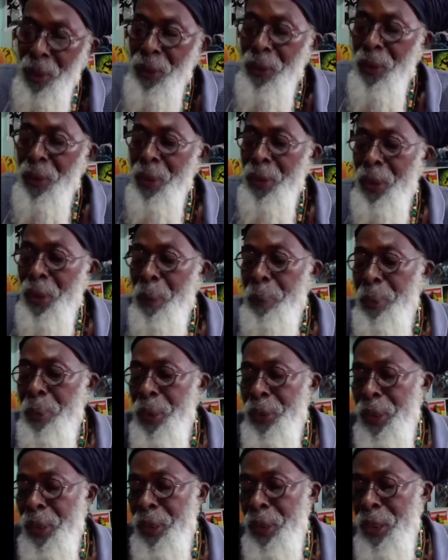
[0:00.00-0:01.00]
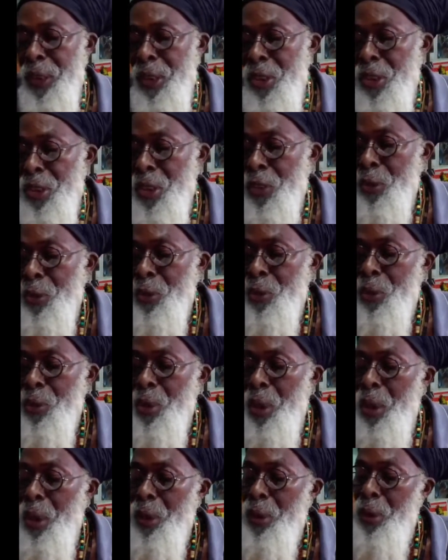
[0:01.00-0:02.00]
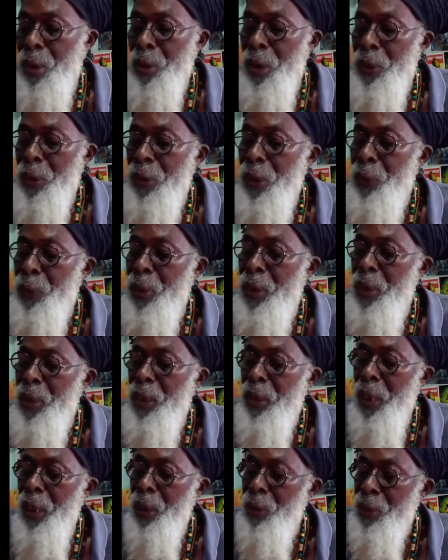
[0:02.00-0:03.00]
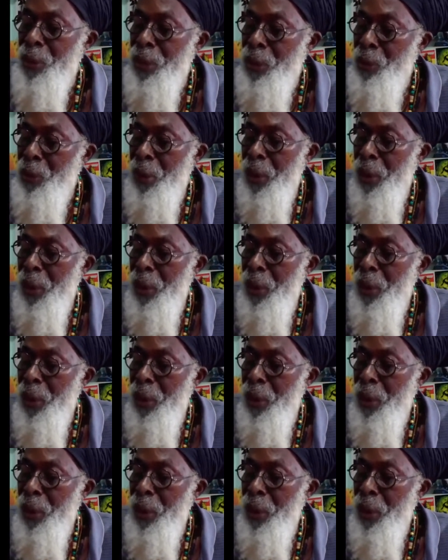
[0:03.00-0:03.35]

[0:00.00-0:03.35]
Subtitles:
Singers and players and DJs should conduct themselves with integrity